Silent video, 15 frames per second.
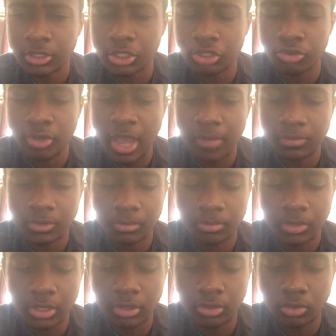Do you have
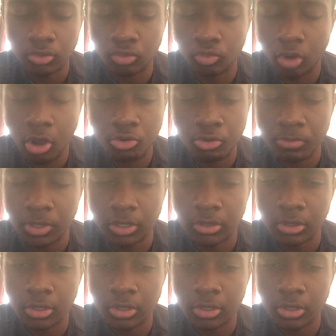something wrong with me?